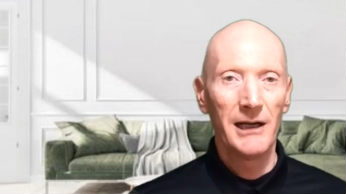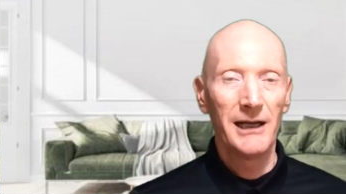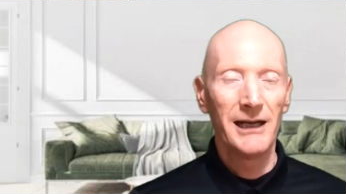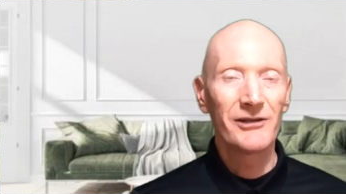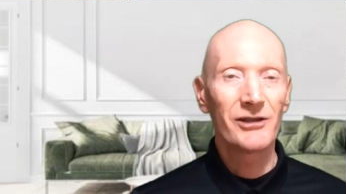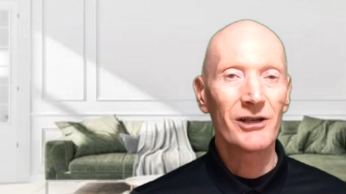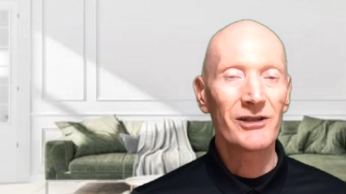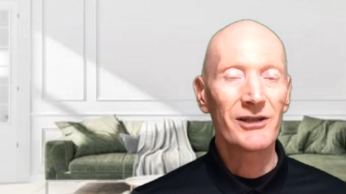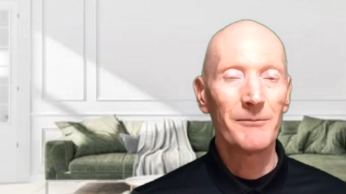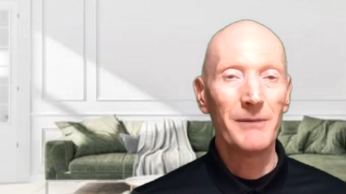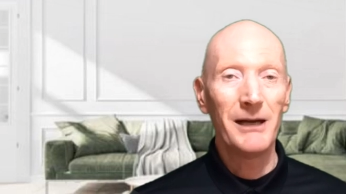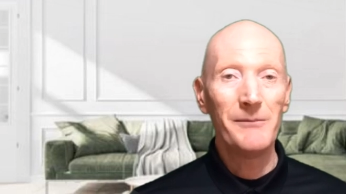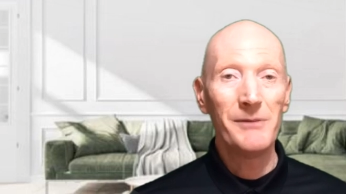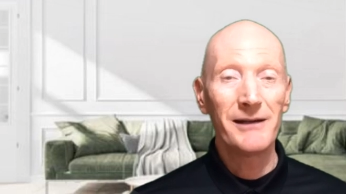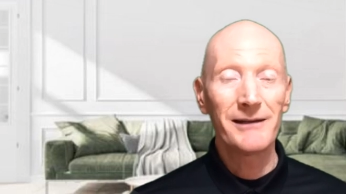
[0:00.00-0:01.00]
It's just that
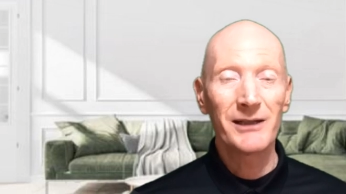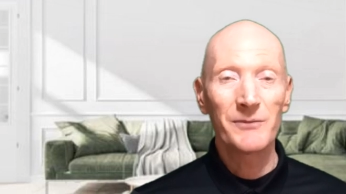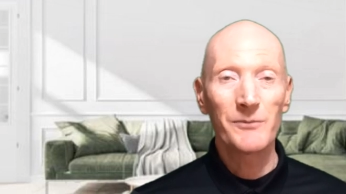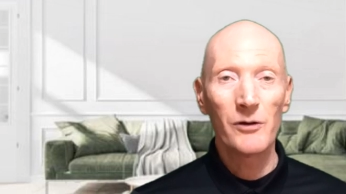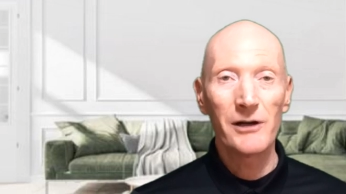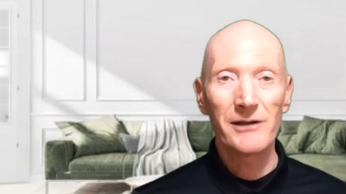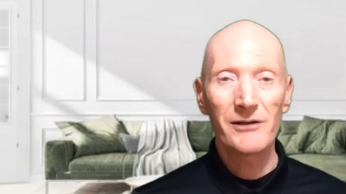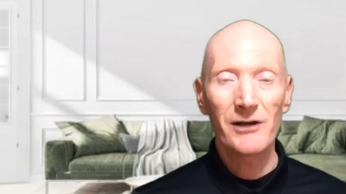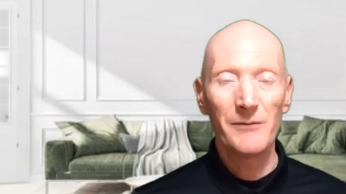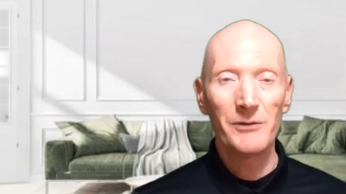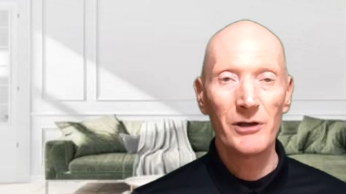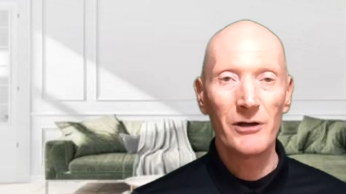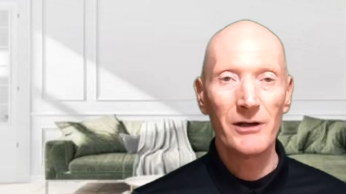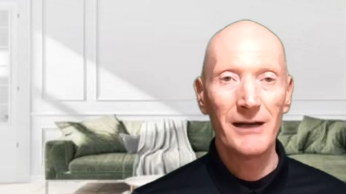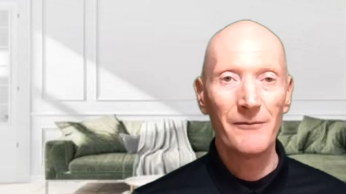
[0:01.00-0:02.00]
maybe at this point in time
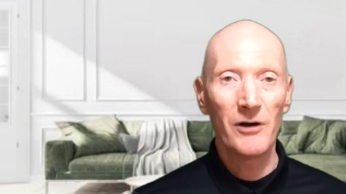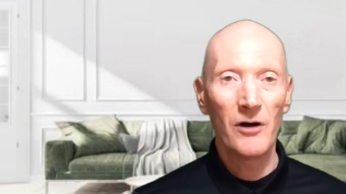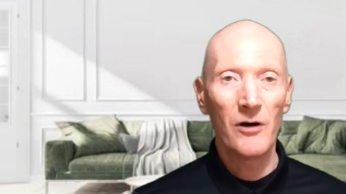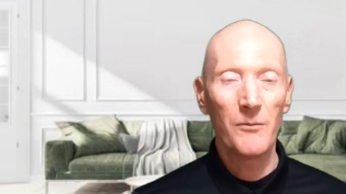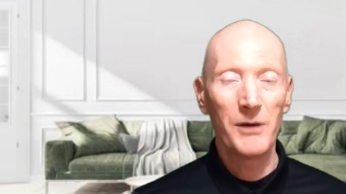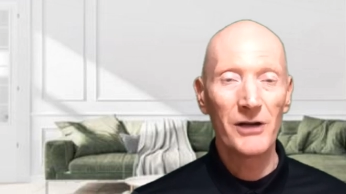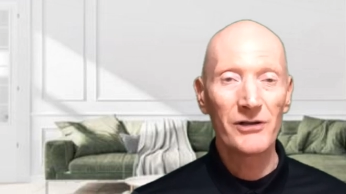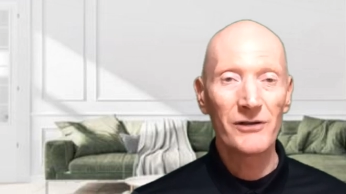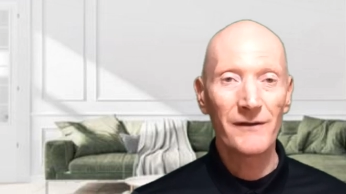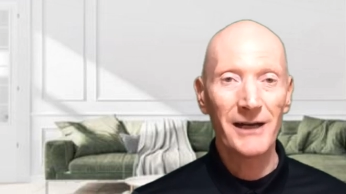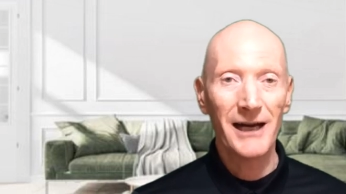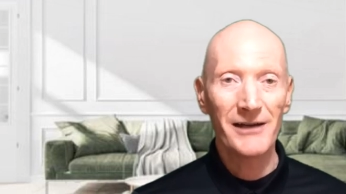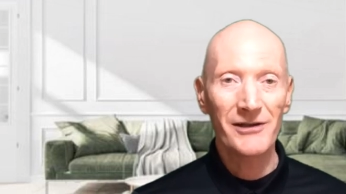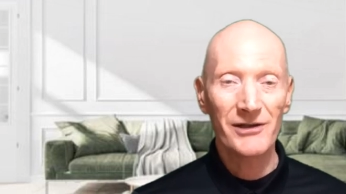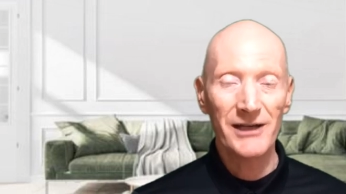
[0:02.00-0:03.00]
you don't have a whole bunch of
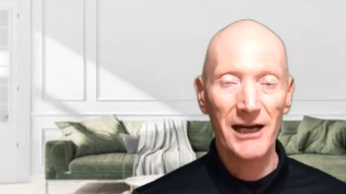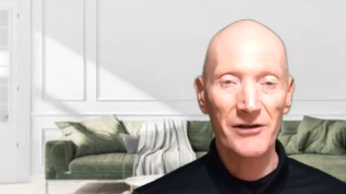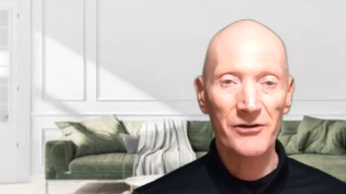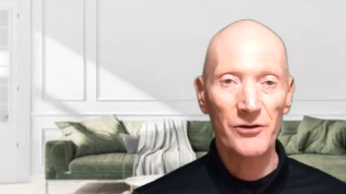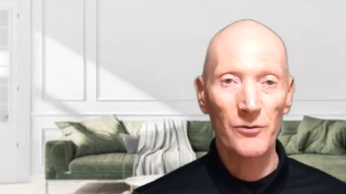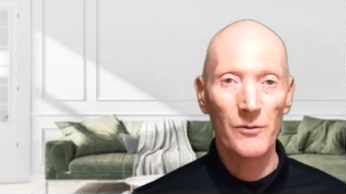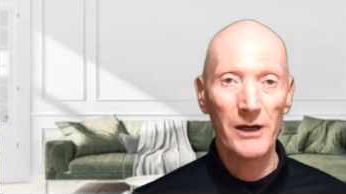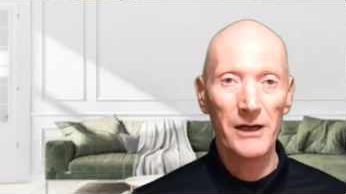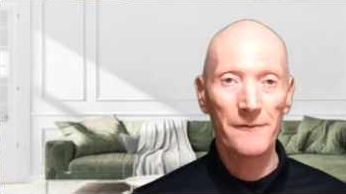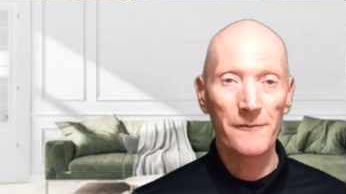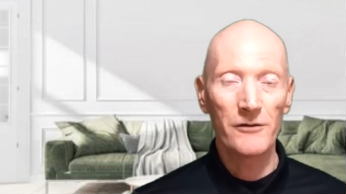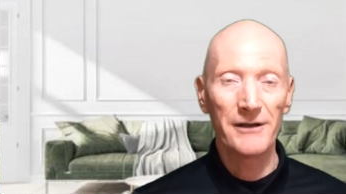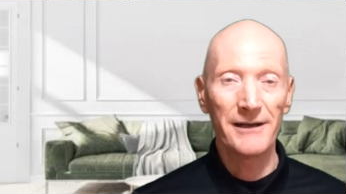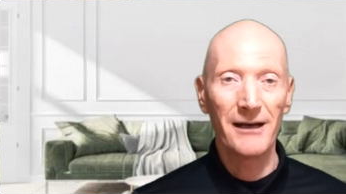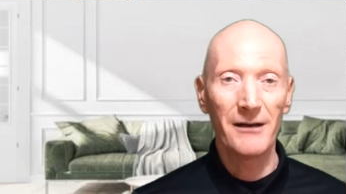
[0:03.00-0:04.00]
cash stashed away
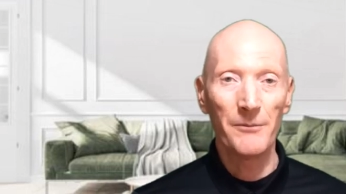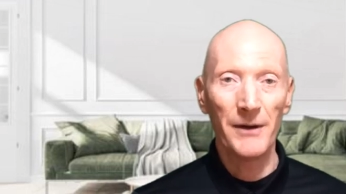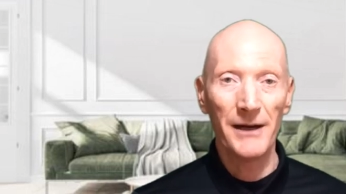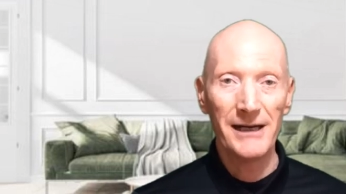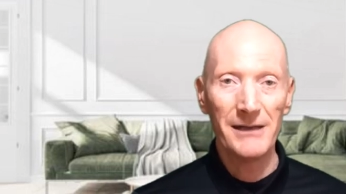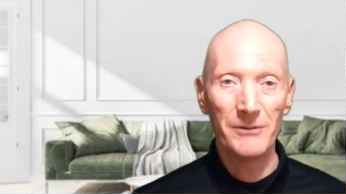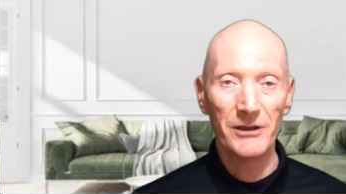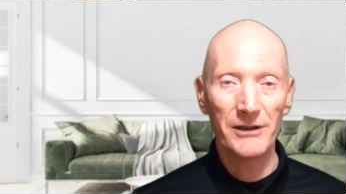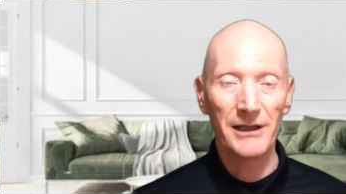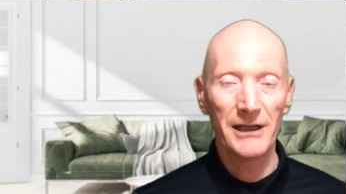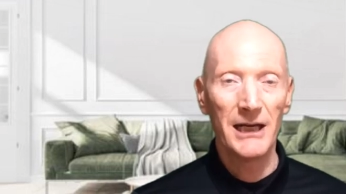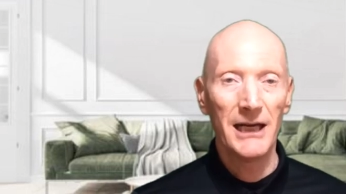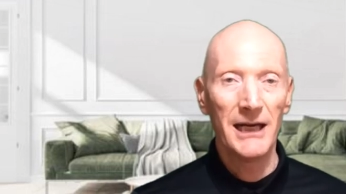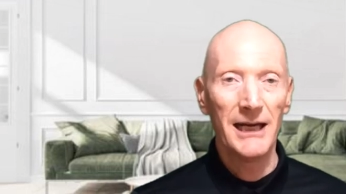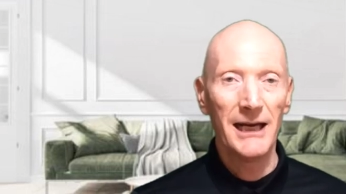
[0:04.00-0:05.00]
for a down payment
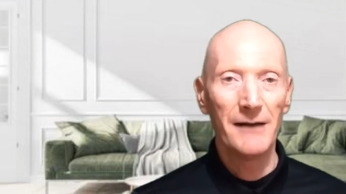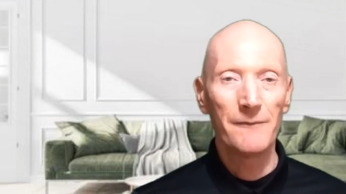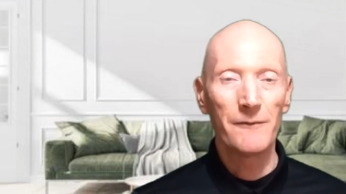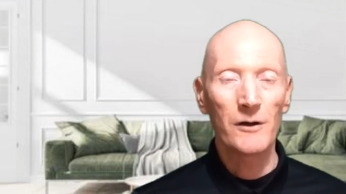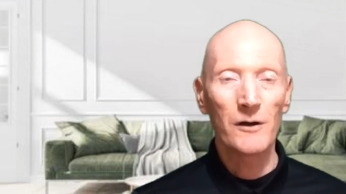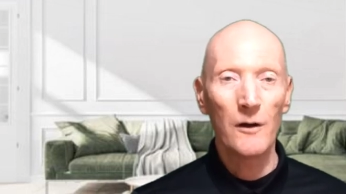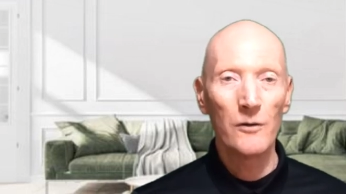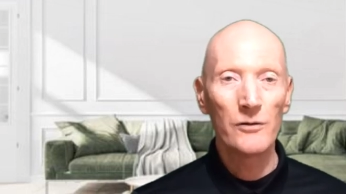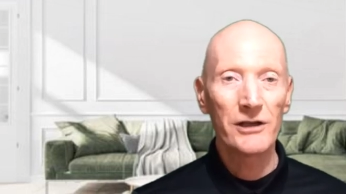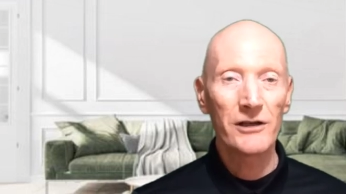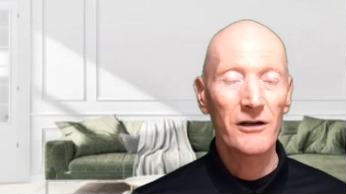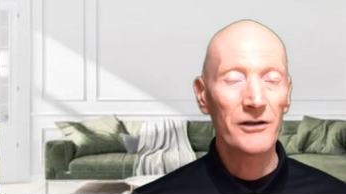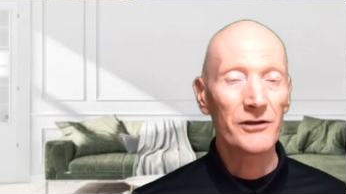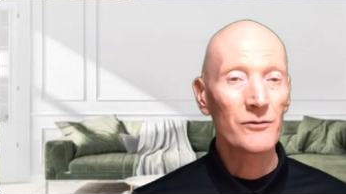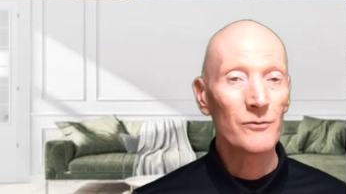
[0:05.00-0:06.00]
and for closing
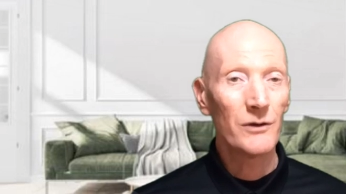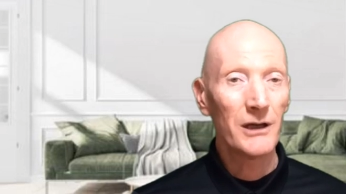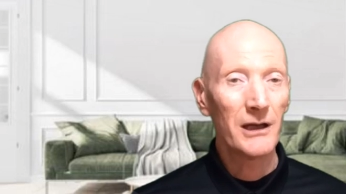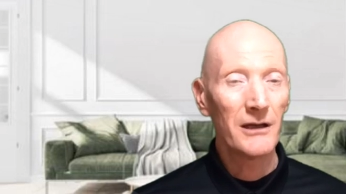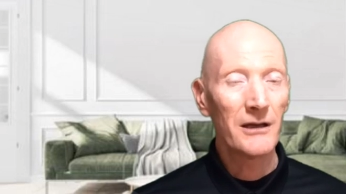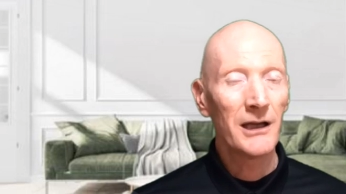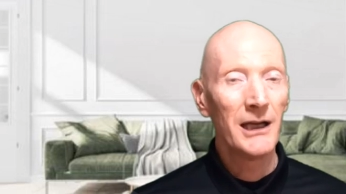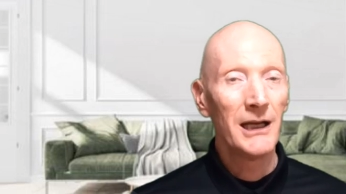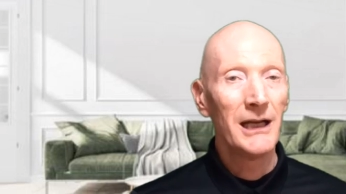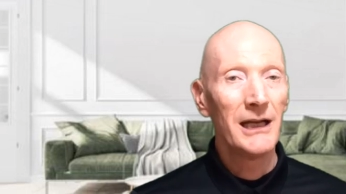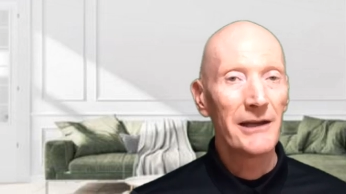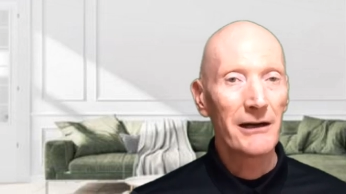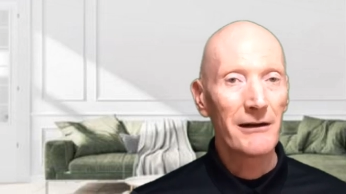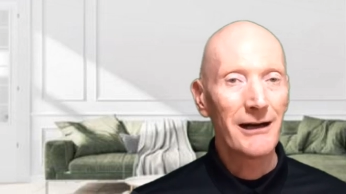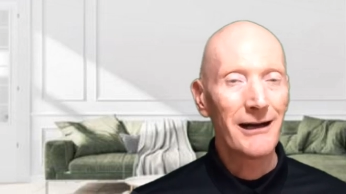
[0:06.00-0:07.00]
costs. Well,
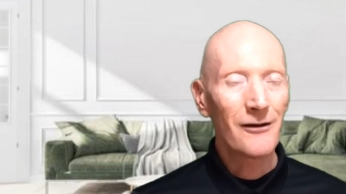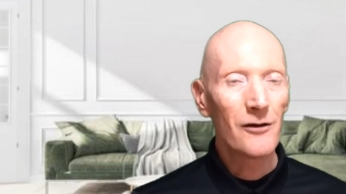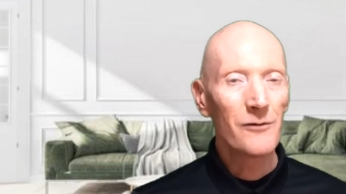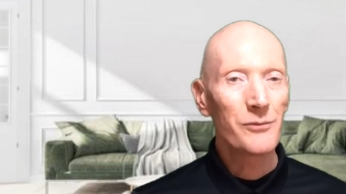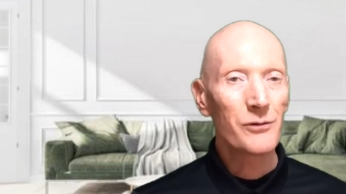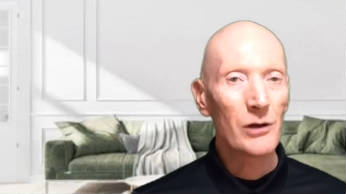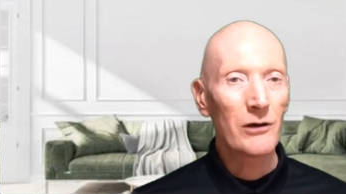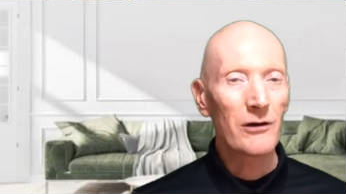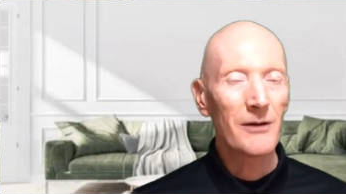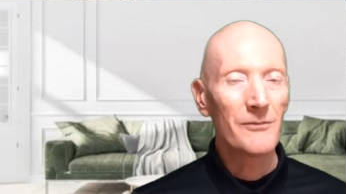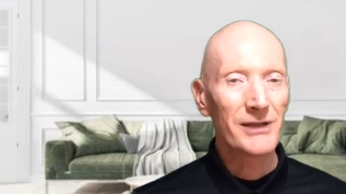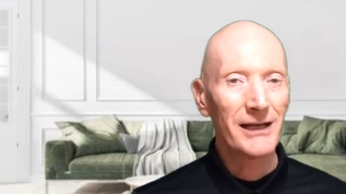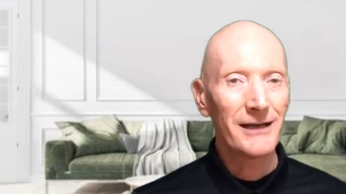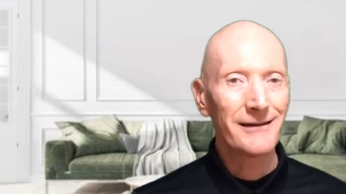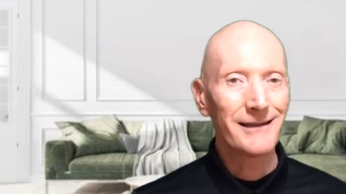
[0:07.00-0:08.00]
there are loan
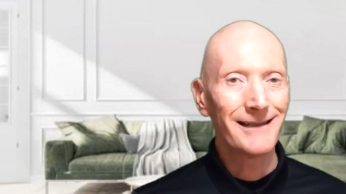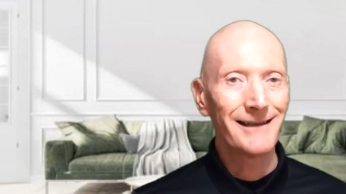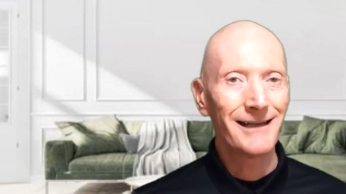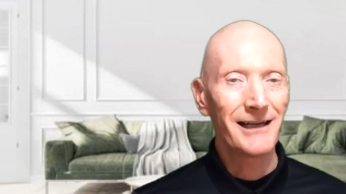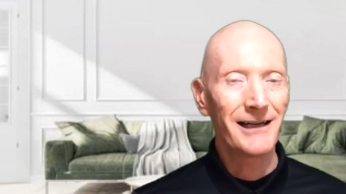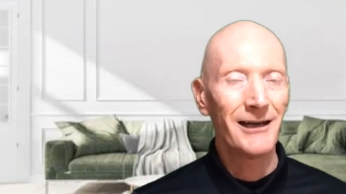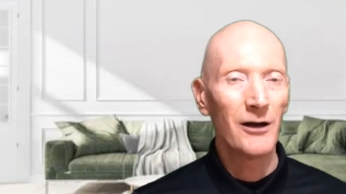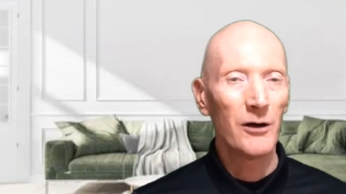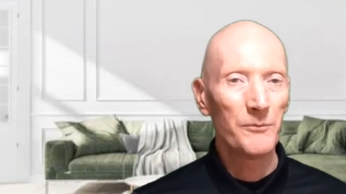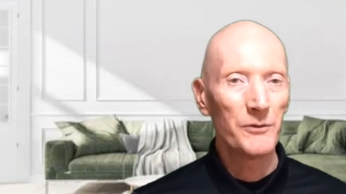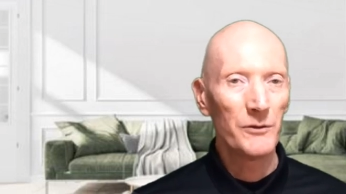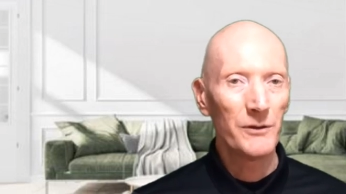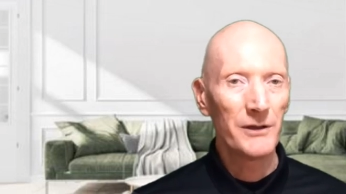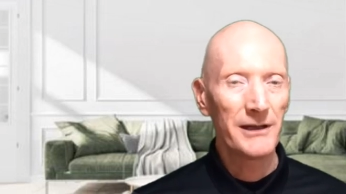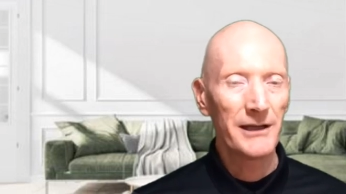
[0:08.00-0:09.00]
programs out there that can
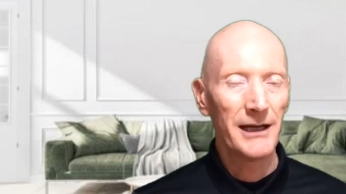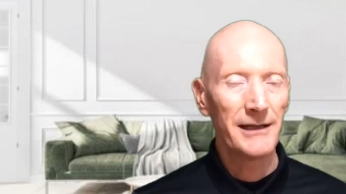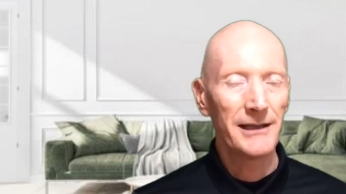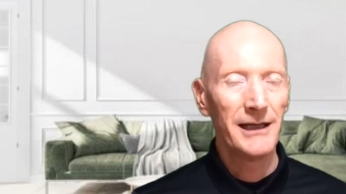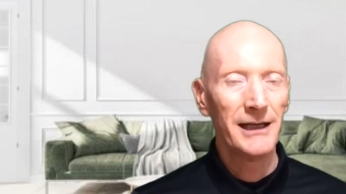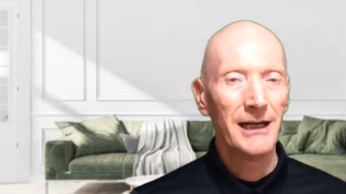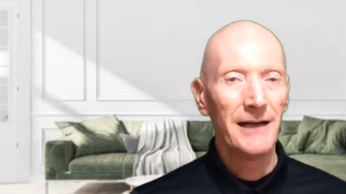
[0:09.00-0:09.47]
help you with that.